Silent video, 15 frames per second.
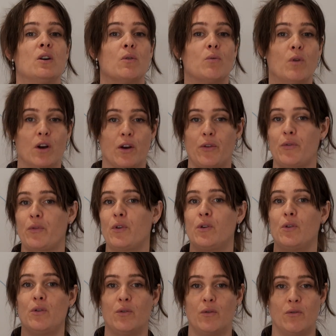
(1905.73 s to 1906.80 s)
work
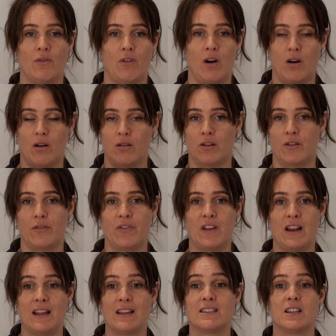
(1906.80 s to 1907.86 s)
through a whole lot of
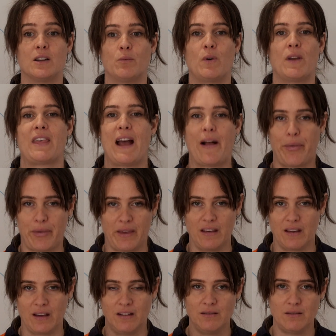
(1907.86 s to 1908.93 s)
feelings without
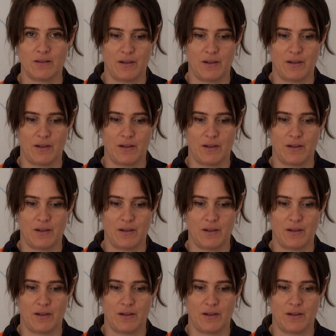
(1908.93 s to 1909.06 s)
thinking.